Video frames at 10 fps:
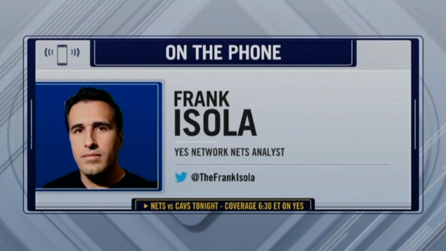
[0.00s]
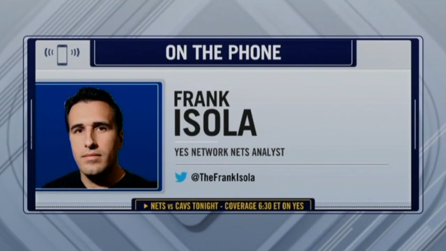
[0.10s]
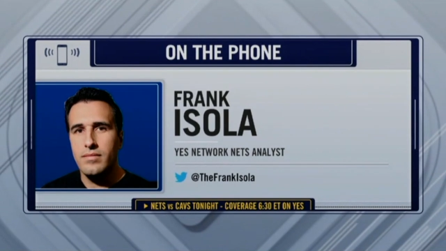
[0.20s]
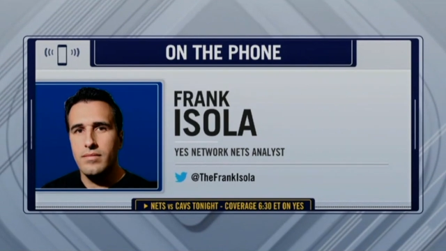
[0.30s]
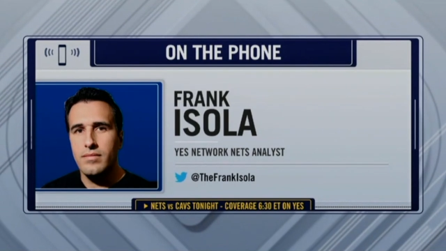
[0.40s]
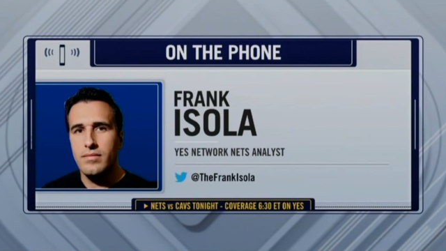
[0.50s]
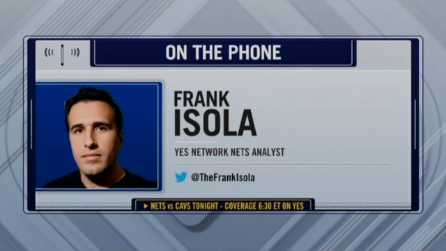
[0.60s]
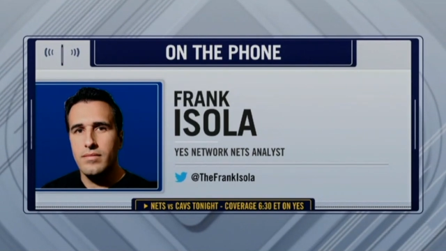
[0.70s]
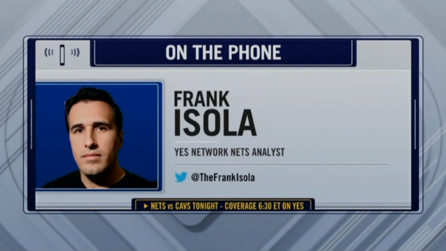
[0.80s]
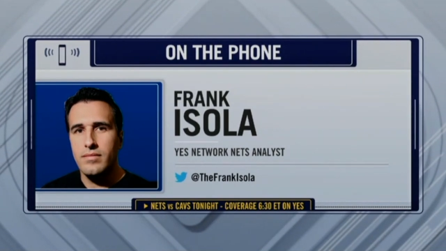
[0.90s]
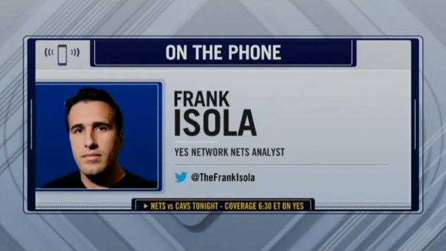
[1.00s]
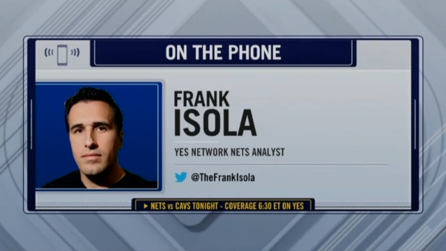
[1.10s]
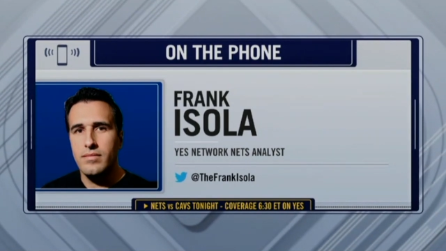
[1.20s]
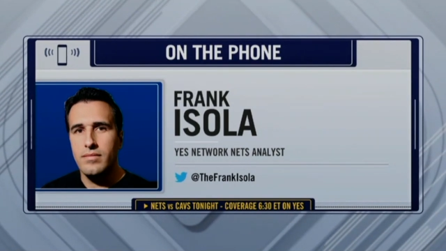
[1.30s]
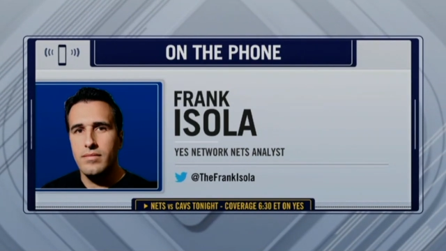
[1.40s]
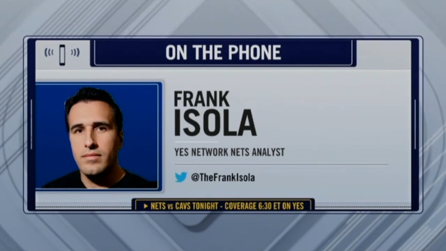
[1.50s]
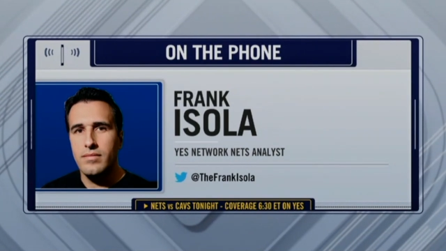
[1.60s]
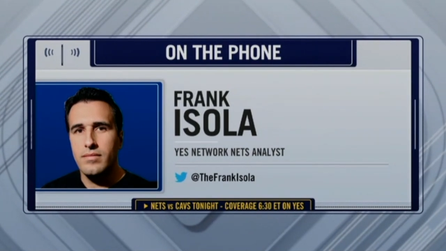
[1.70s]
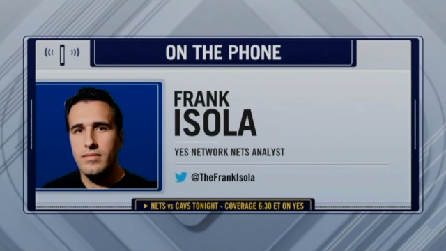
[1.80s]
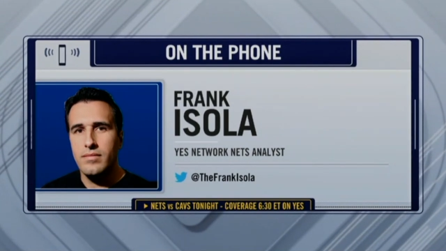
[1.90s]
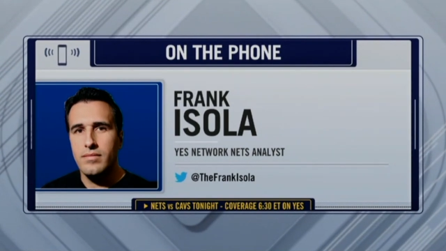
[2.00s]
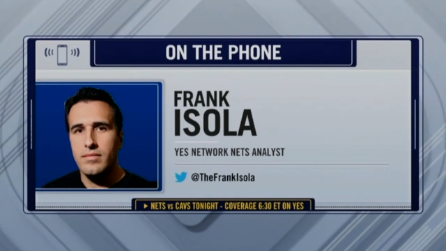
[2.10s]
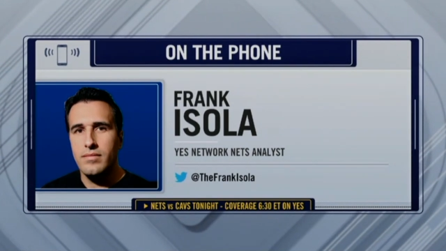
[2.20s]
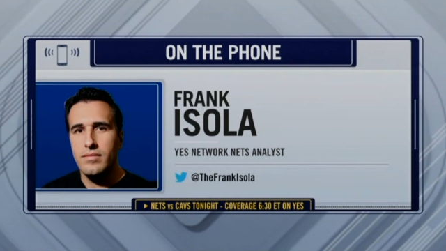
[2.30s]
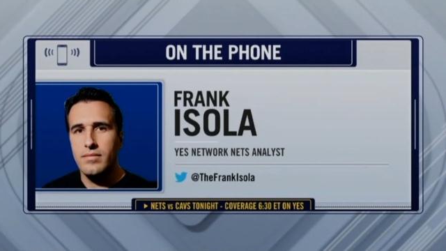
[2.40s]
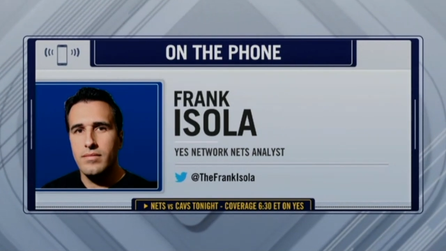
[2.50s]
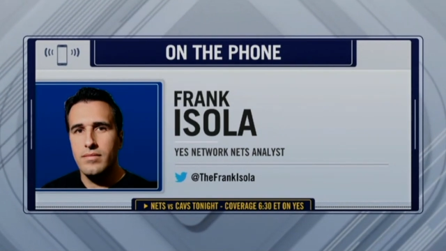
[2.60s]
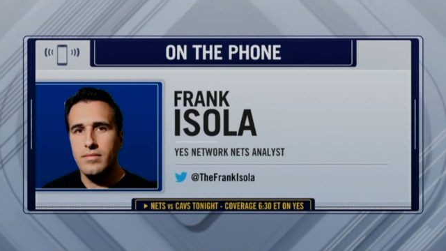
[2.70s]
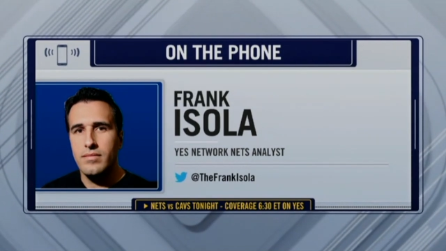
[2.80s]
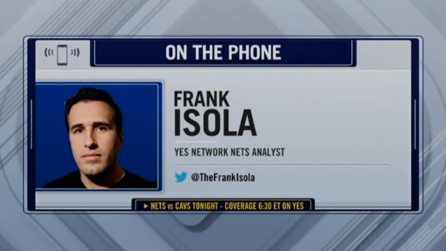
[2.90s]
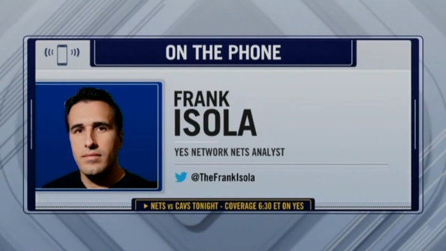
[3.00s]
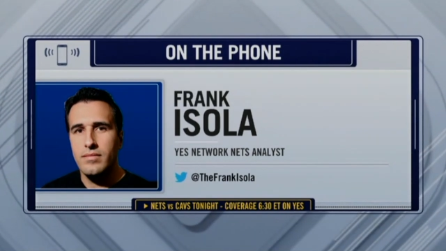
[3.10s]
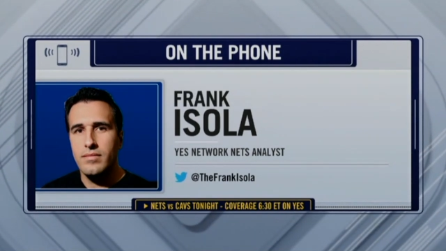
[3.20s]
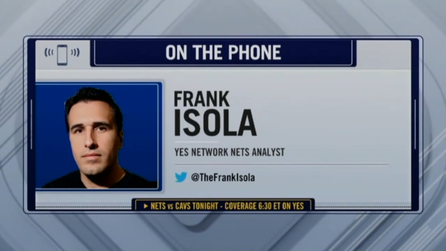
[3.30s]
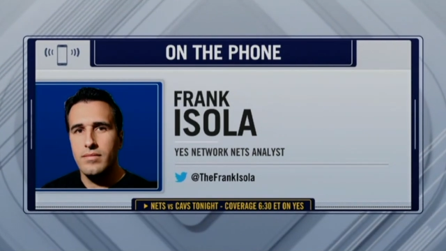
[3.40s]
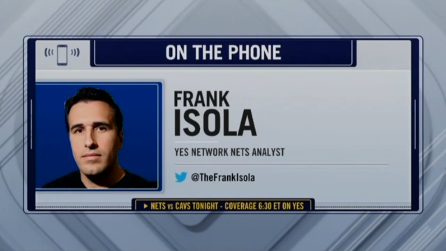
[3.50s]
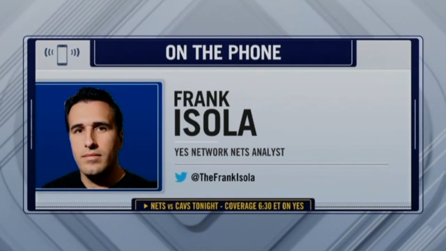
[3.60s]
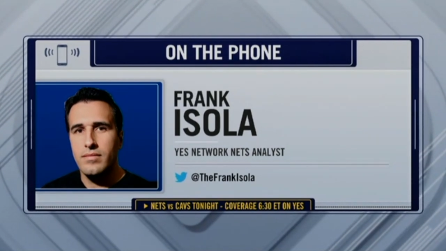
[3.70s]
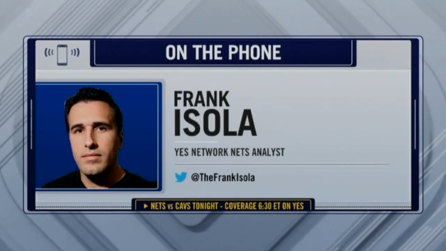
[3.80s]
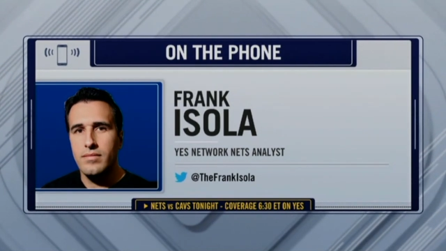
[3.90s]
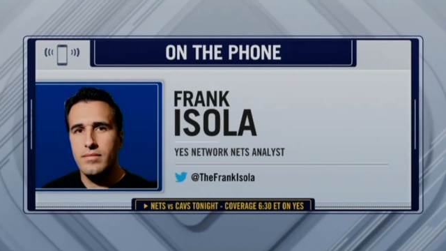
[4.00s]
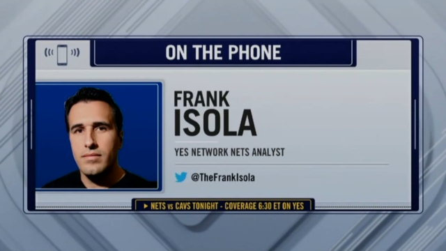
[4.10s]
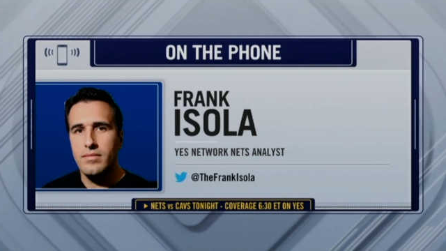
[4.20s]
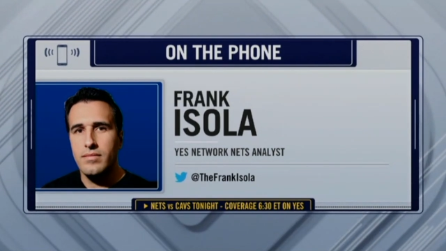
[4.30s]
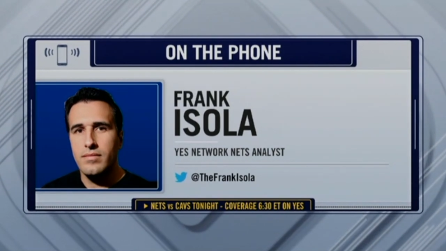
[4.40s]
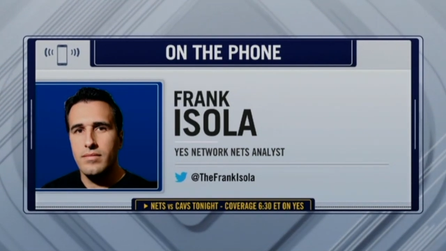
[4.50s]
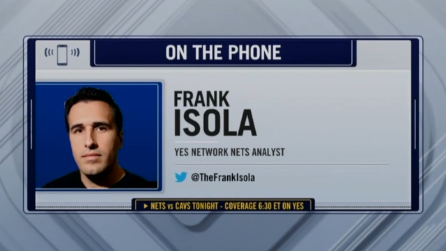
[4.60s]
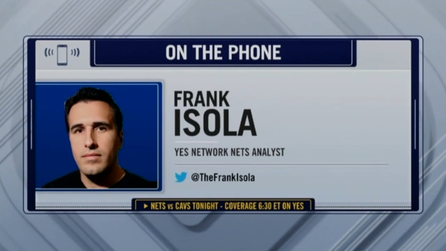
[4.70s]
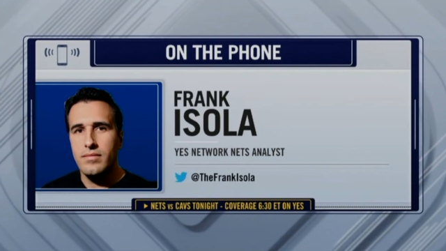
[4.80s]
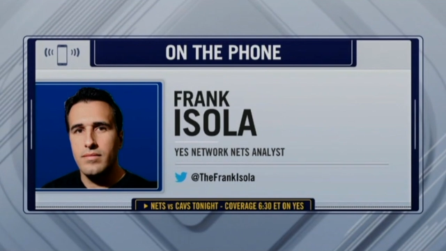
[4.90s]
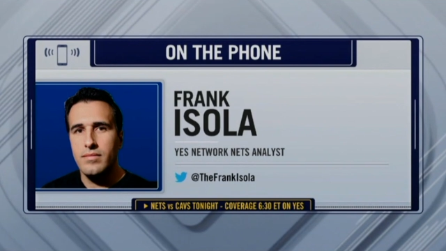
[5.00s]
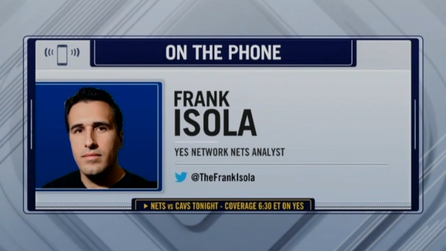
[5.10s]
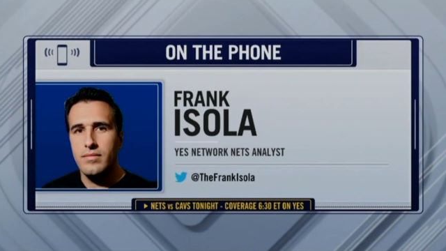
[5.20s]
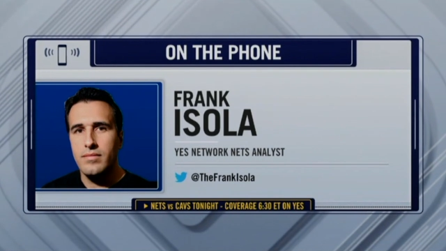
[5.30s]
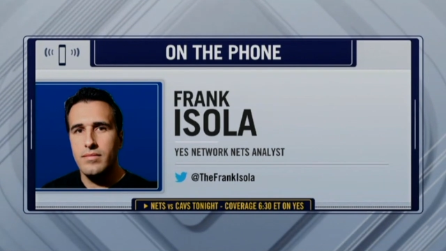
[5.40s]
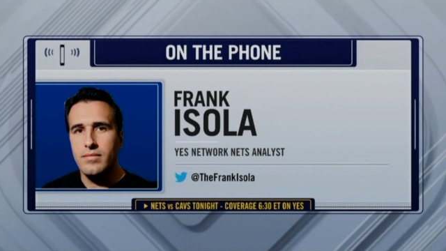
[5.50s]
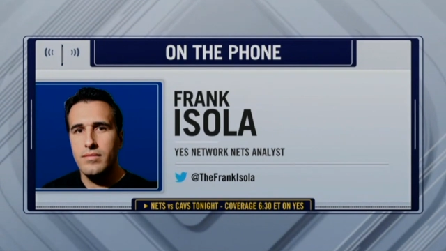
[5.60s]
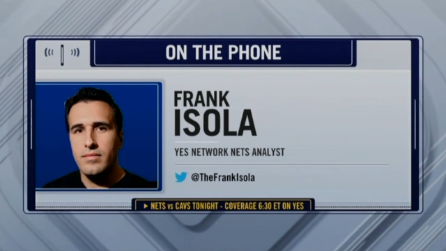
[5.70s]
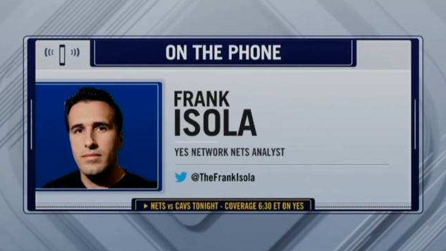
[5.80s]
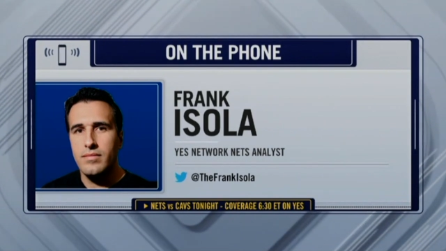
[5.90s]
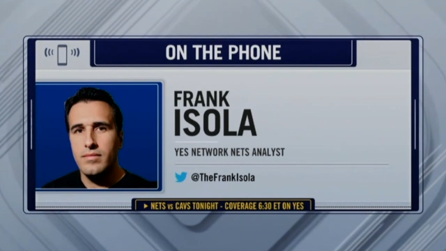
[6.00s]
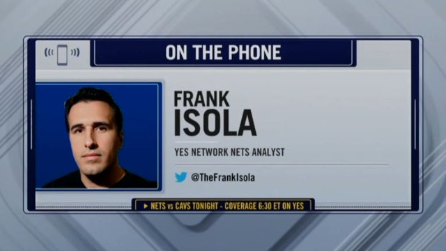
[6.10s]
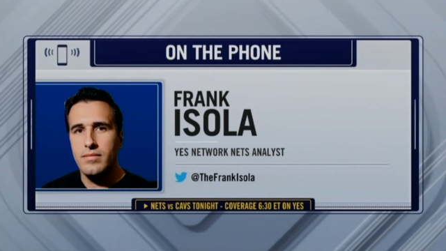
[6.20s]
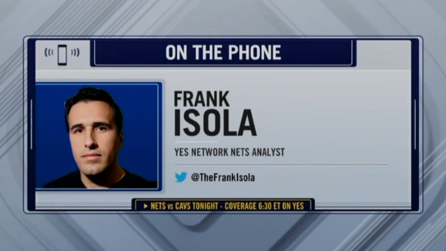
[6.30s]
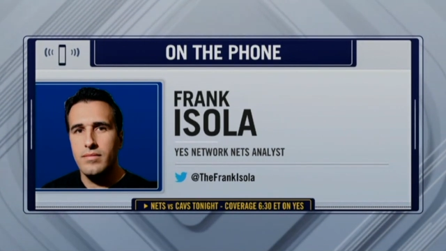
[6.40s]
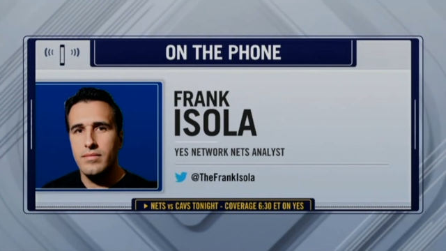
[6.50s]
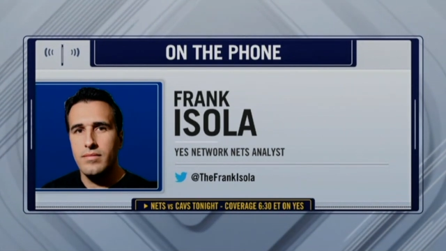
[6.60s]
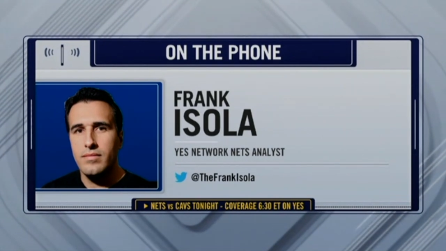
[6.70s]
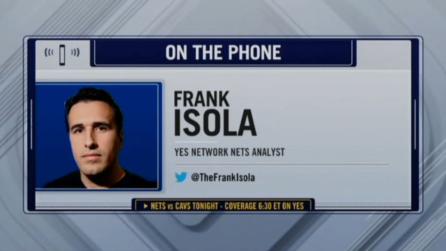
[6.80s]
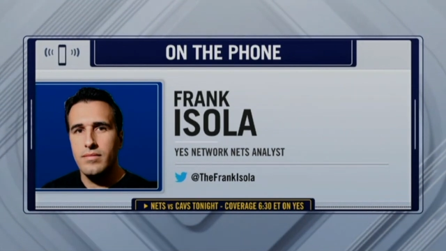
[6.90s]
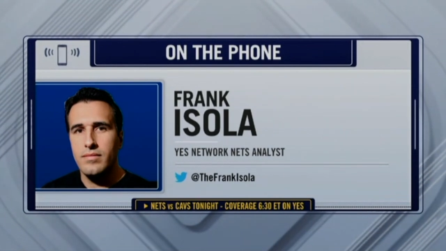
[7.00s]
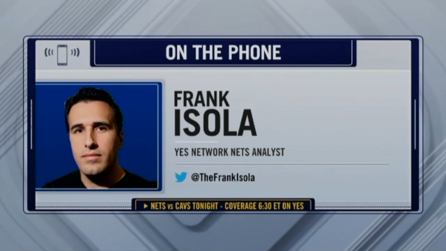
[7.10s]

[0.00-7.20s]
The face doesn't move, so there is nothing to read.